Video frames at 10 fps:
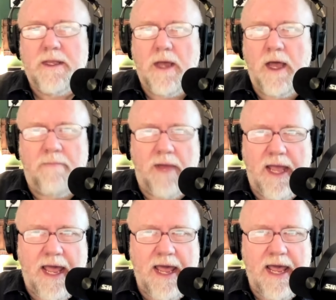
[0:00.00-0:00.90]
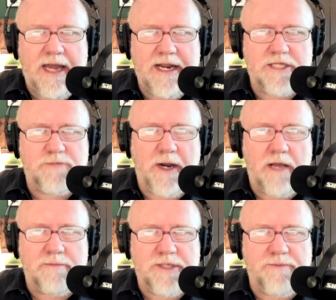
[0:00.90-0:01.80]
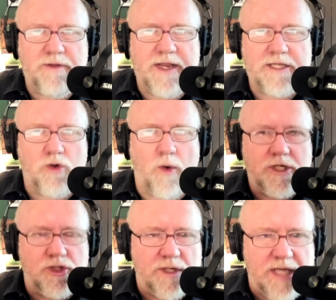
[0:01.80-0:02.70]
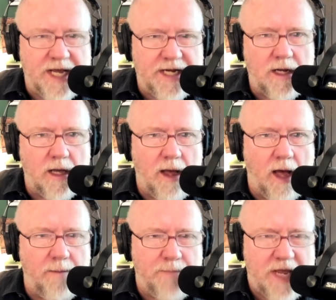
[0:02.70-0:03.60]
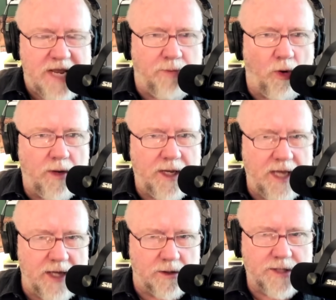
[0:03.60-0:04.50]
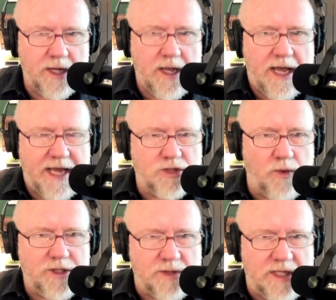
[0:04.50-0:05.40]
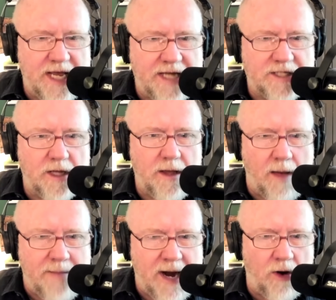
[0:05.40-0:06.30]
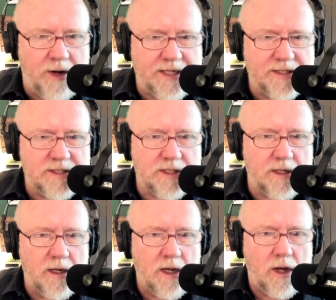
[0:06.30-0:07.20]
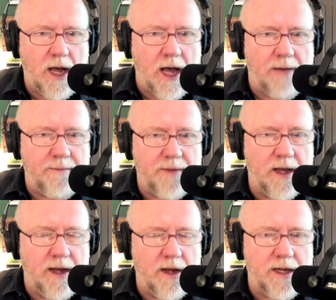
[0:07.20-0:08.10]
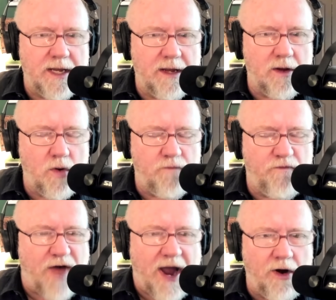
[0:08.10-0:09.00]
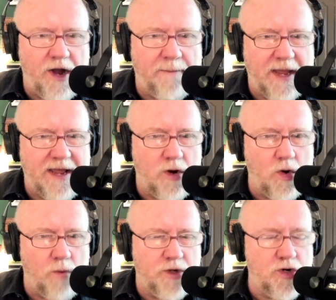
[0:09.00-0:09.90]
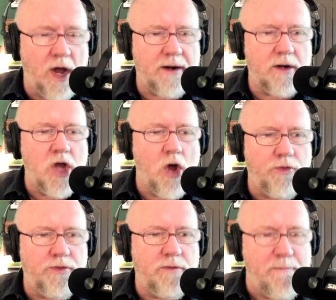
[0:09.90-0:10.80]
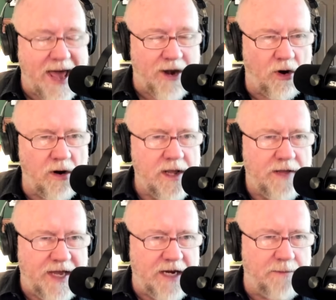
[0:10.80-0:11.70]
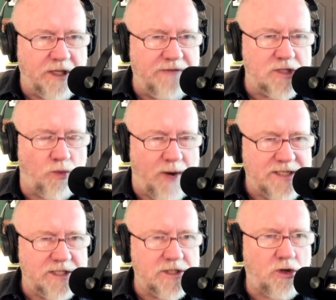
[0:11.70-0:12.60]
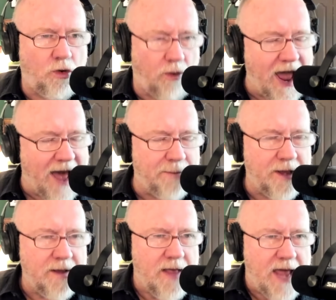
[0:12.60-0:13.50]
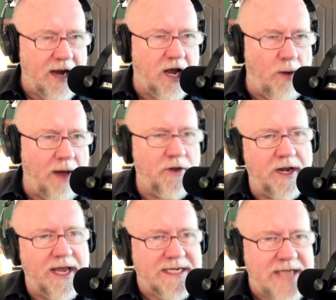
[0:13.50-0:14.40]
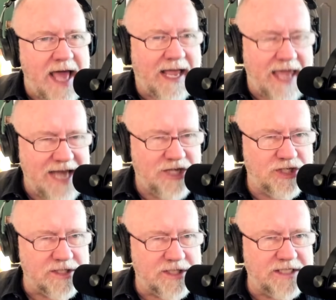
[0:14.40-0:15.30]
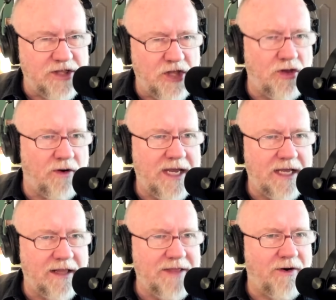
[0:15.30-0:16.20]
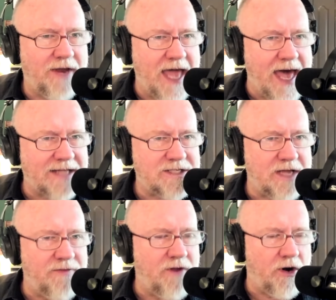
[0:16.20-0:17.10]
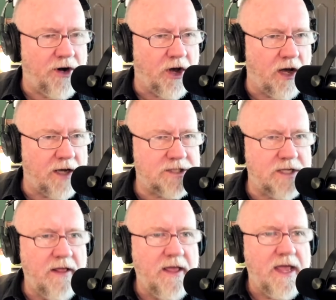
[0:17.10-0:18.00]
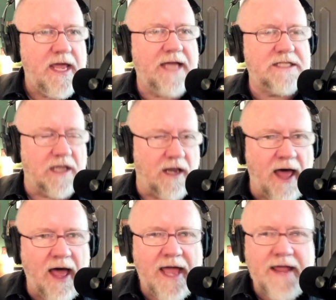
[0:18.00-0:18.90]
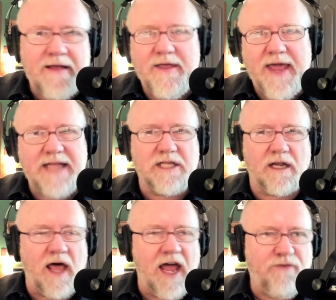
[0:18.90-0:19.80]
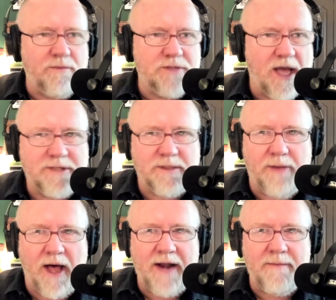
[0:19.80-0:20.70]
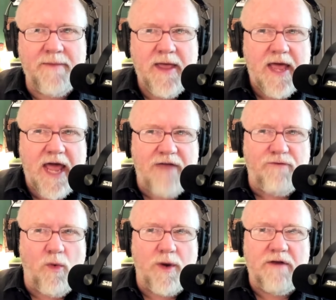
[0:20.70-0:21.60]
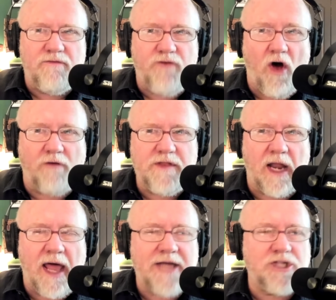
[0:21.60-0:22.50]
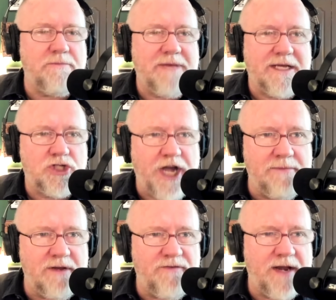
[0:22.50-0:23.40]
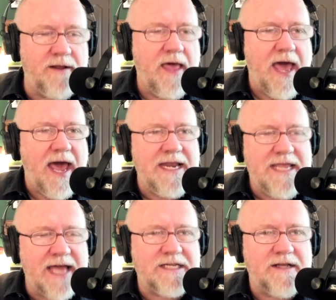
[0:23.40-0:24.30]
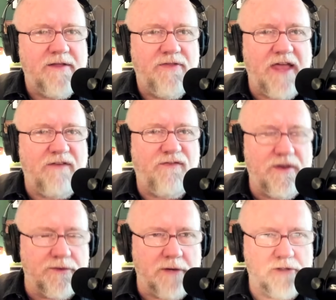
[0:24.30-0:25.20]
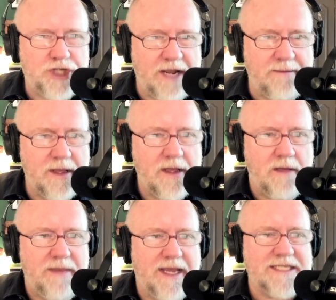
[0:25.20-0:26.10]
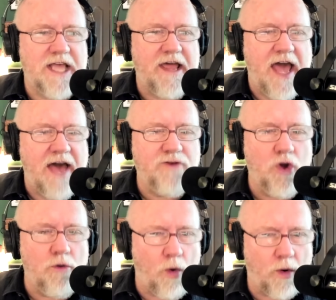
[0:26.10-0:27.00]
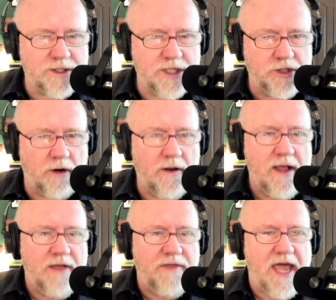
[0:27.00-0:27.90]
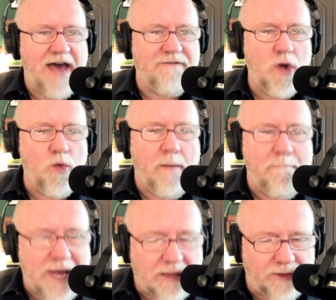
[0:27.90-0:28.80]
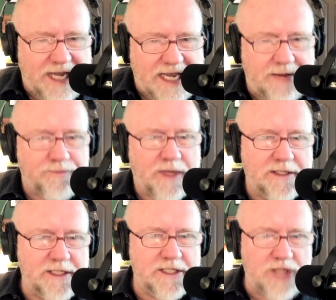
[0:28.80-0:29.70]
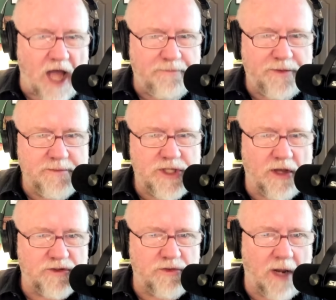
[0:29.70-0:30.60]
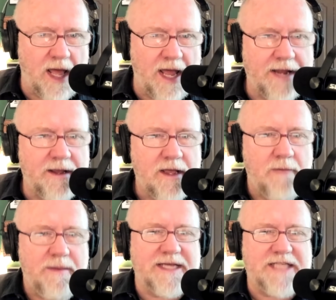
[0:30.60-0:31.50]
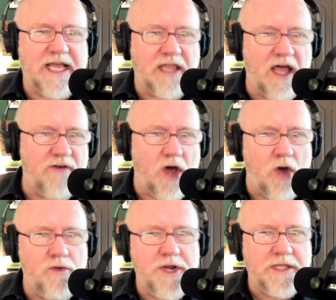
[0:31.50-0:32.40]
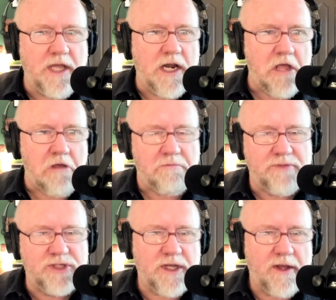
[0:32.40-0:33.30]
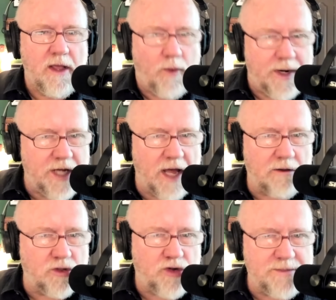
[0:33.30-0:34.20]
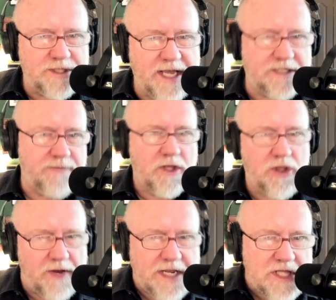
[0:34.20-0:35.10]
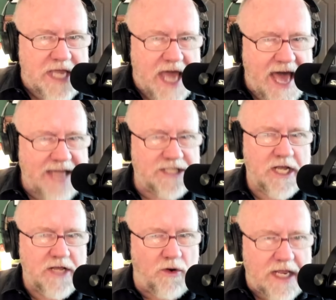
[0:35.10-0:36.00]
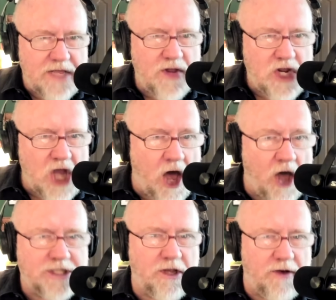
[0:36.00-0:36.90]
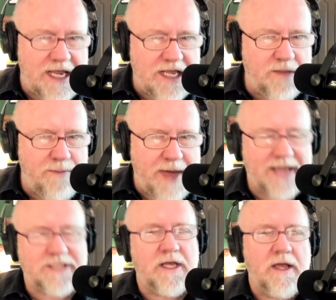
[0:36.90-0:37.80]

um, and it has become something that is going to get uh, people killed. It is going to get Americans uh, uh fired up who do not know better than to believe this racist crap and go out and they're going to attack Haitians because they think they're killing their cats and their dogs. It's a lie. It's a lie from top to bottom. Everyone involved in the lie should be ashamed of it, and yet they feel no shame because they have no moral center. They have no ability to stop themselves from lying because they love owning the libs. When Donald Trump says they're eating the cats, they're eating the dogs, they're eating the pets,